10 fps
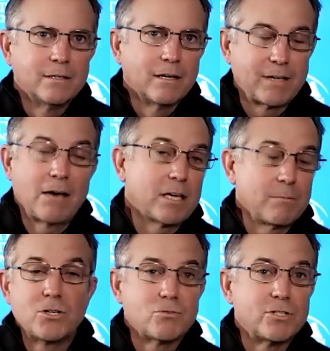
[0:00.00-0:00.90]
of County
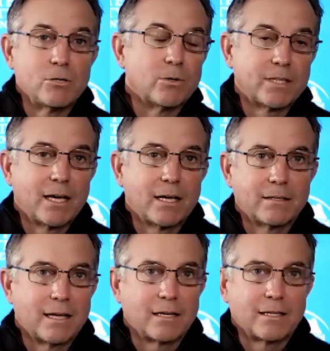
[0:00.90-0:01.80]
Commissioners deal with that
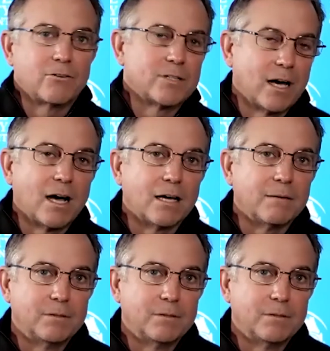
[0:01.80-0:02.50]
at a later time?